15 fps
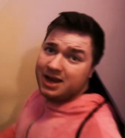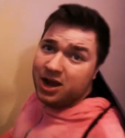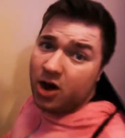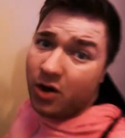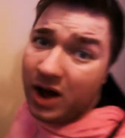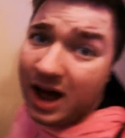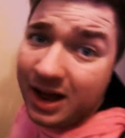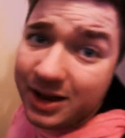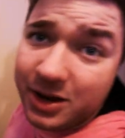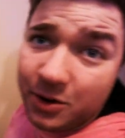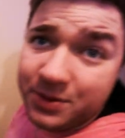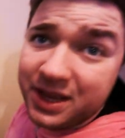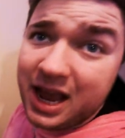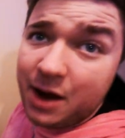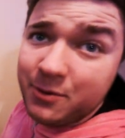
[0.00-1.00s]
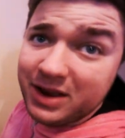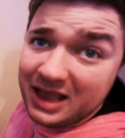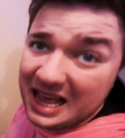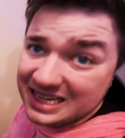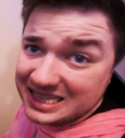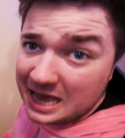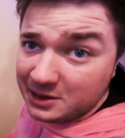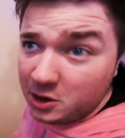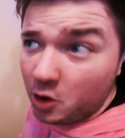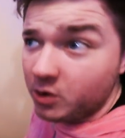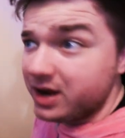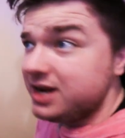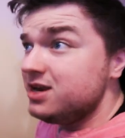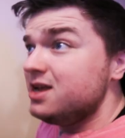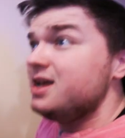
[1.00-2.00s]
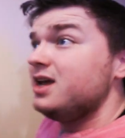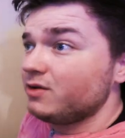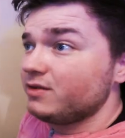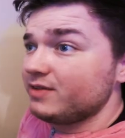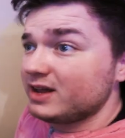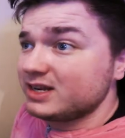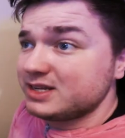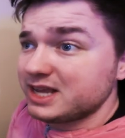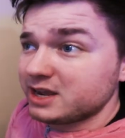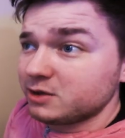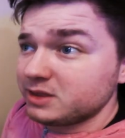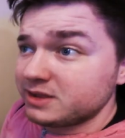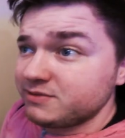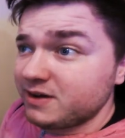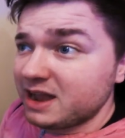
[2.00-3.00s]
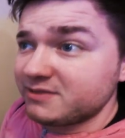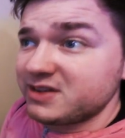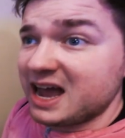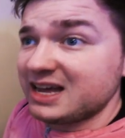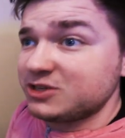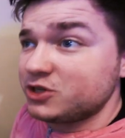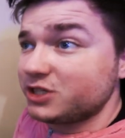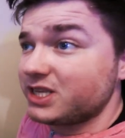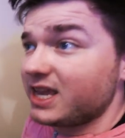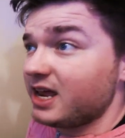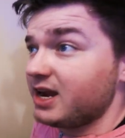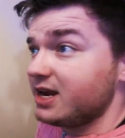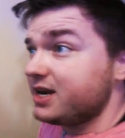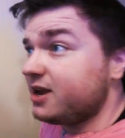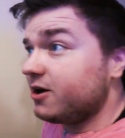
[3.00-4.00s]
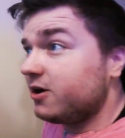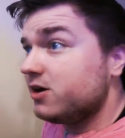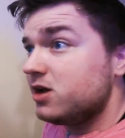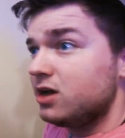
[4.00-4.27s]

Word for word: I know. You don't think I realized that, Logan? We've had to take out like five guys just to get in here.